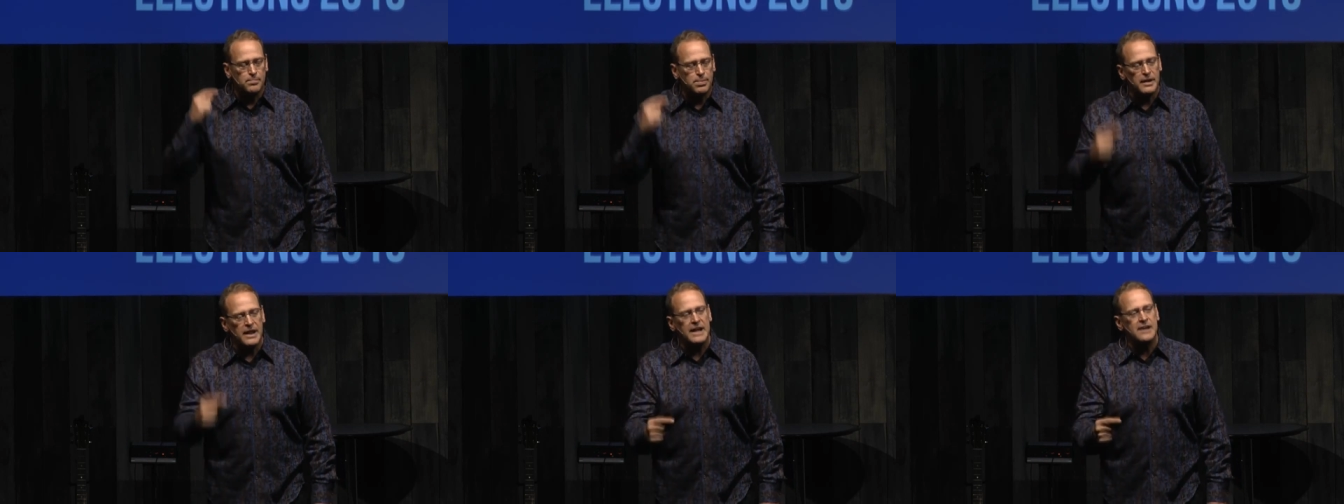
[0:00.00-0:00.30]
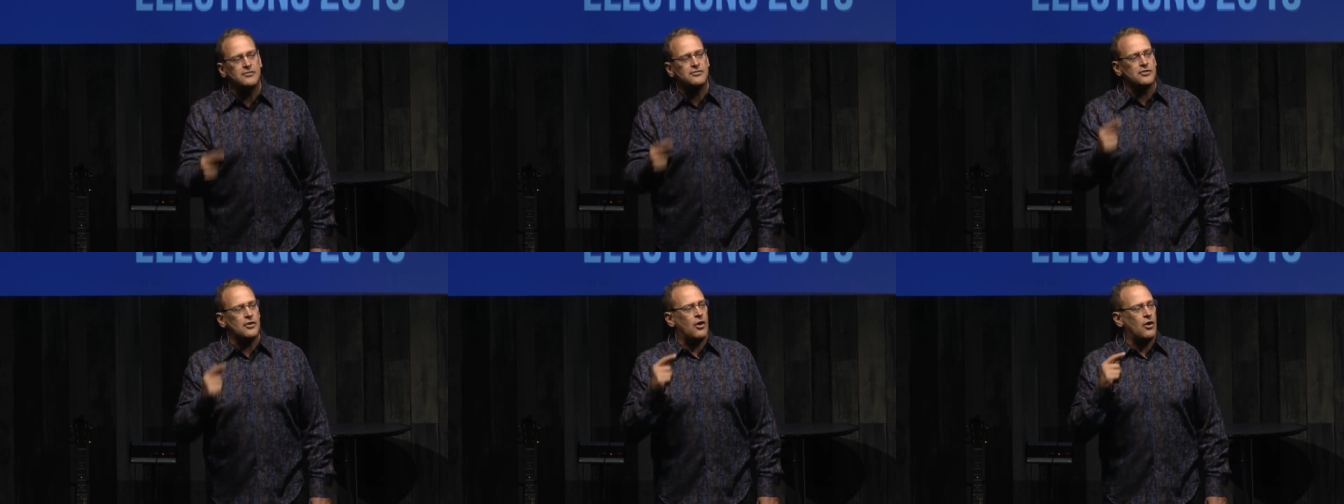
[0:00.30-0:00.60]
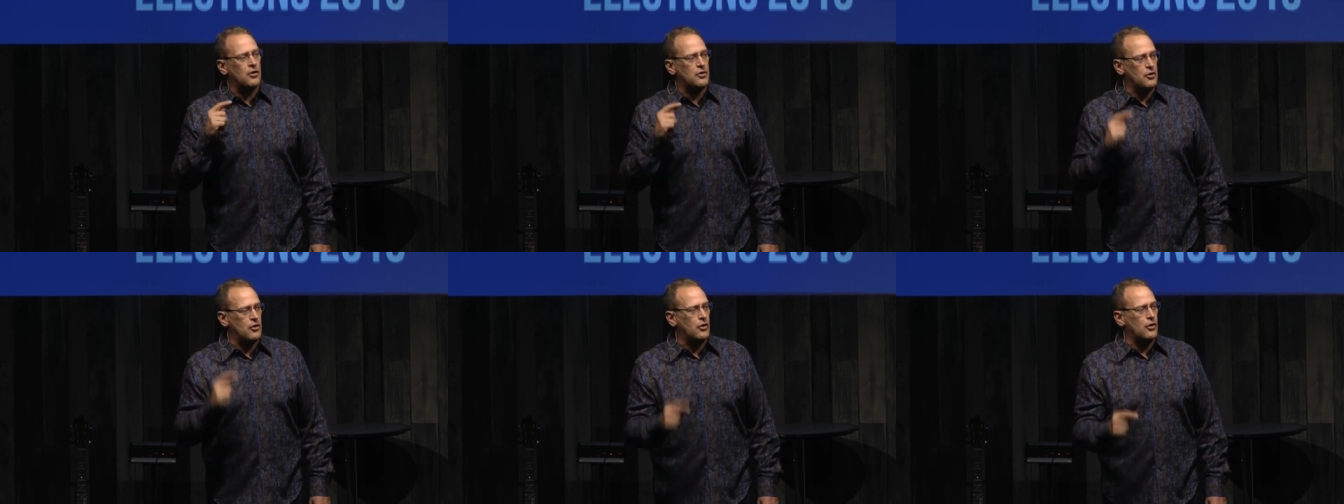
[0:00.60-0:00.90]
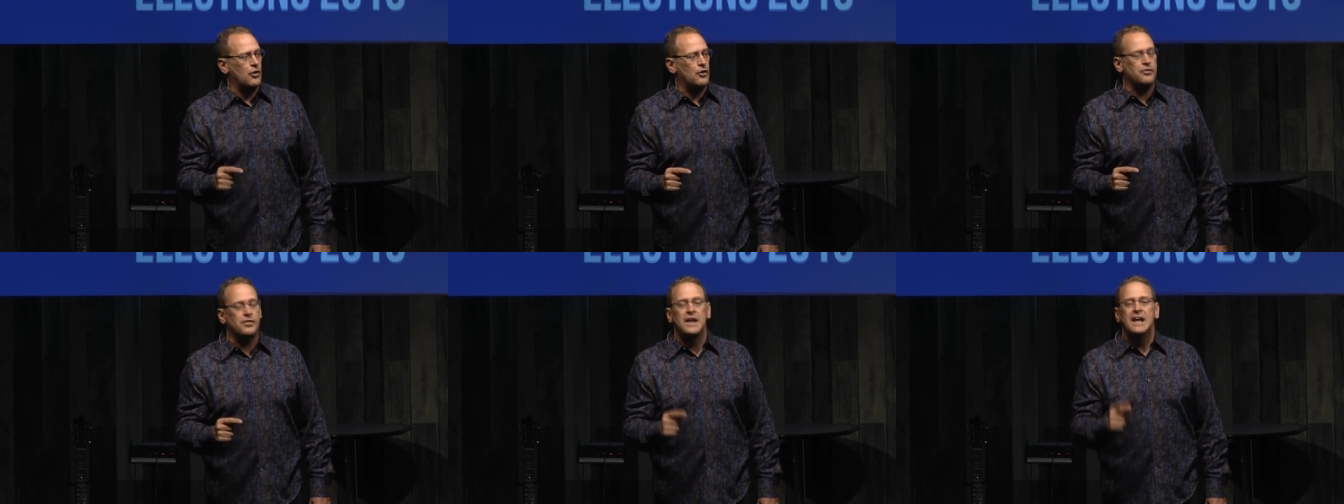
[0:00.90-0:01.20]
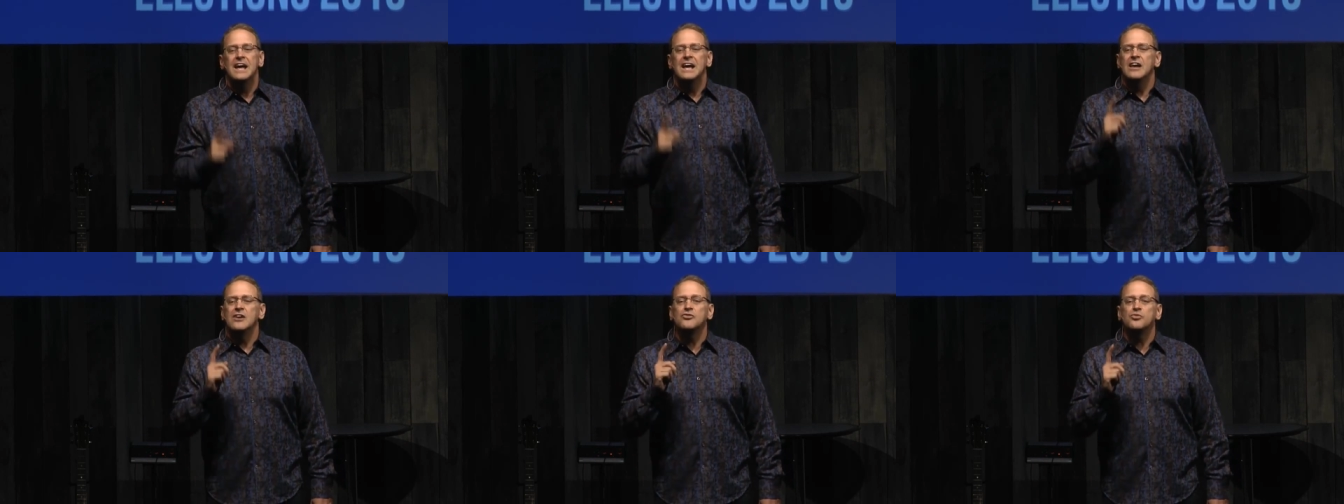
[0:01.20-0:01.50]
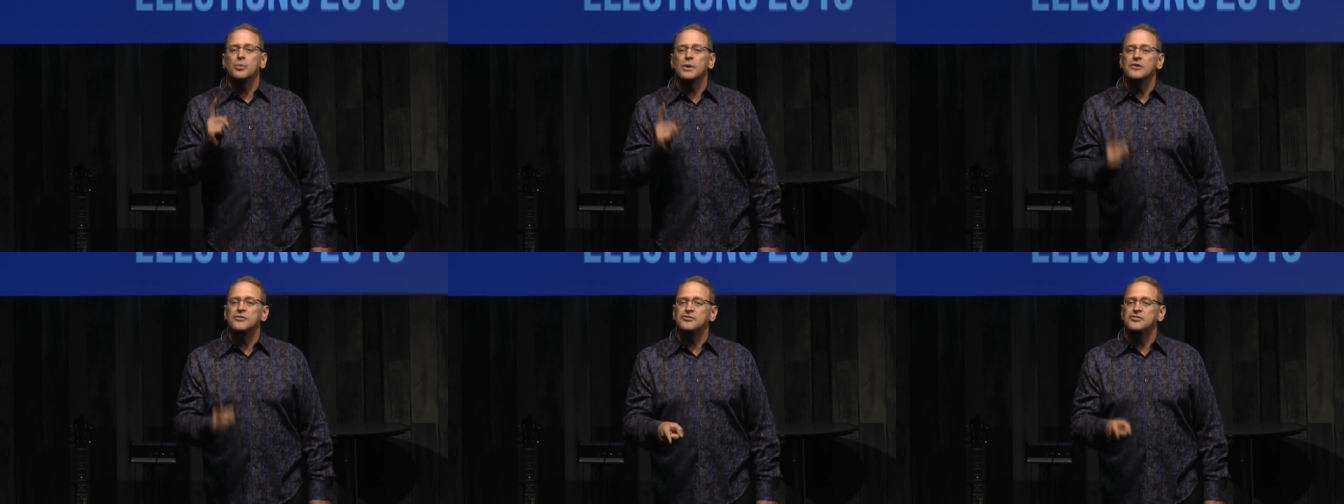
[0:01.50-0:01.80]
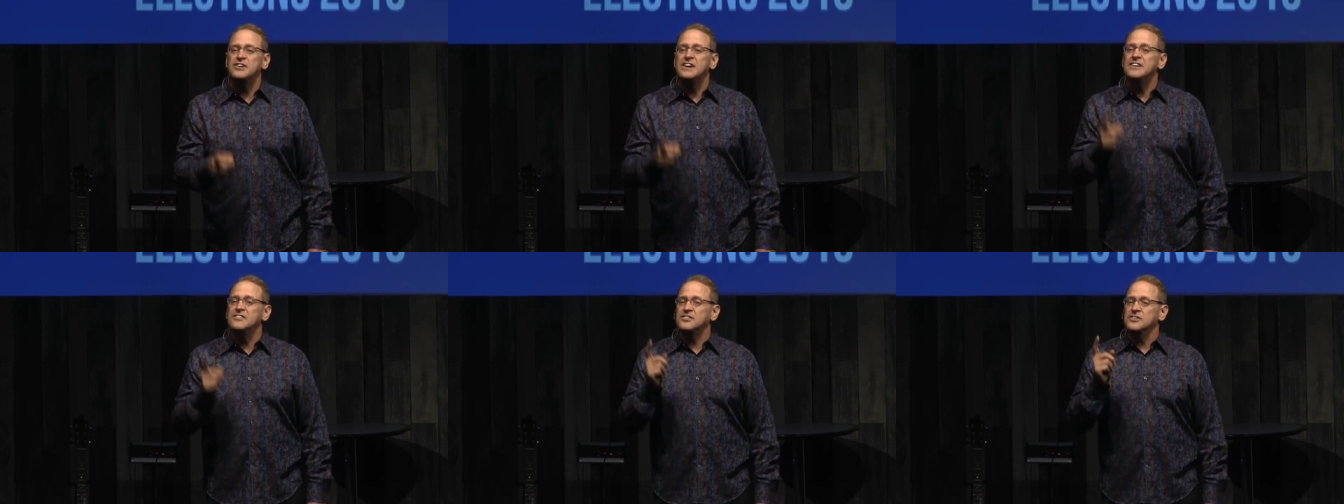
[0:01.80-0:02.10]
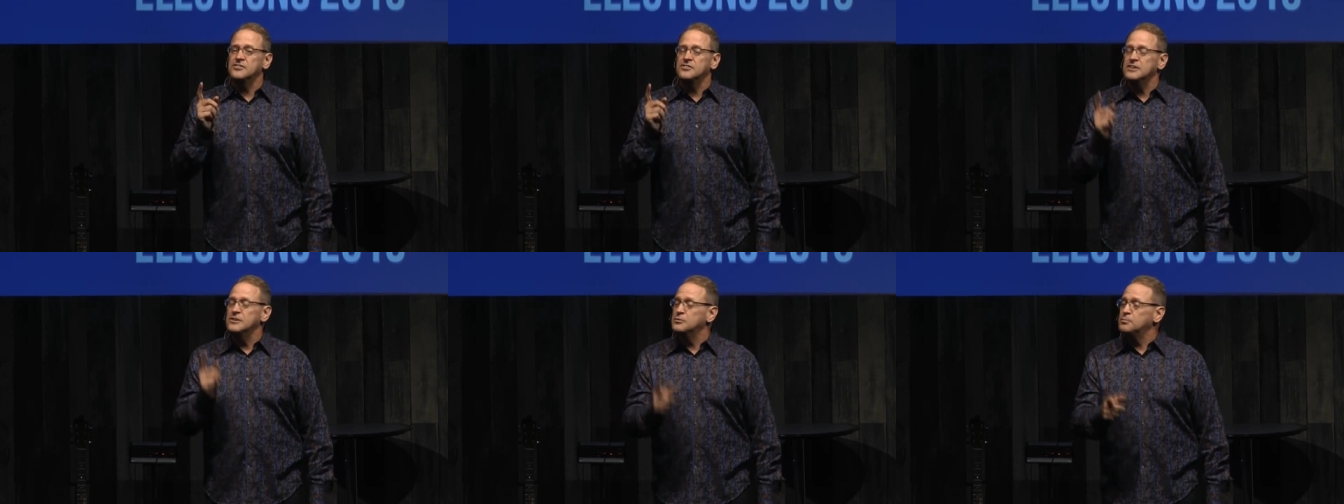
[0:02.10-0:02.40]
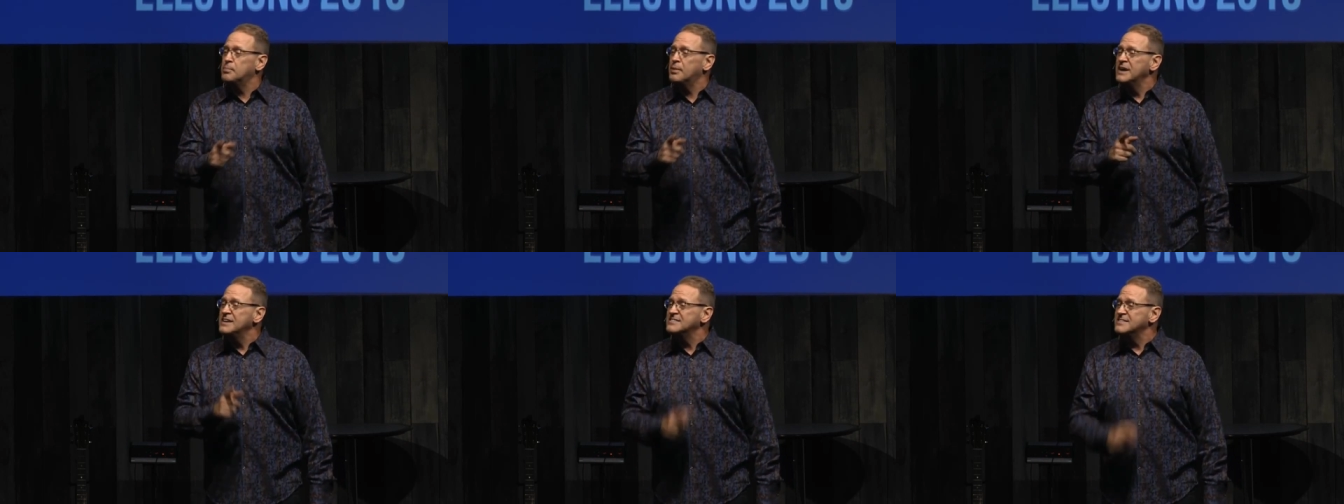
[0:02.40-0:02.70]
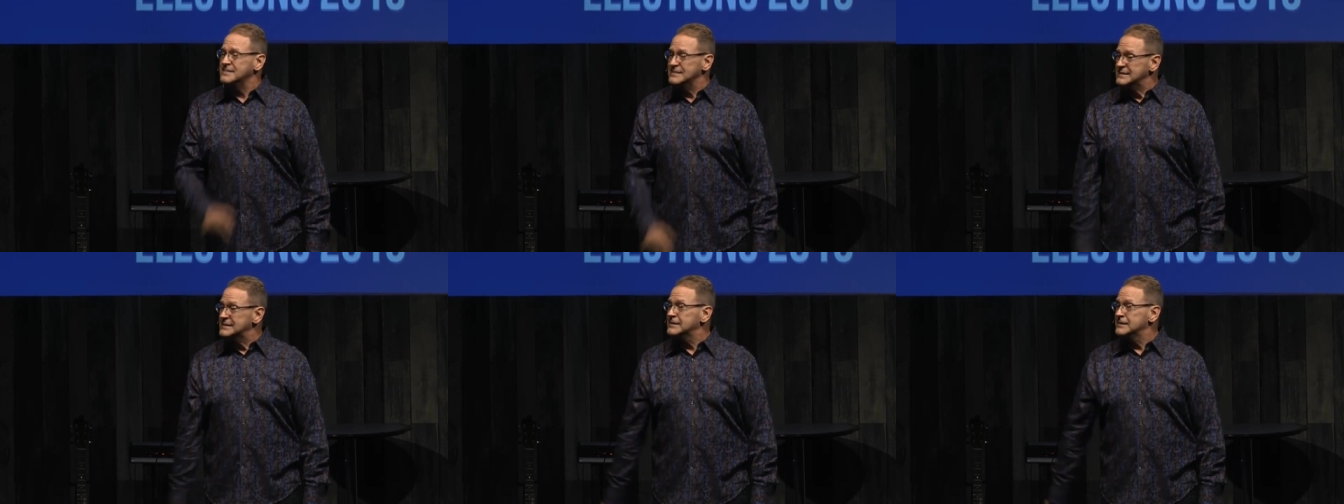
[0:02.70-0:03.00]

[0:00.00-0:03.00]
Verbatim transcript: place on earth is where Jesus is present.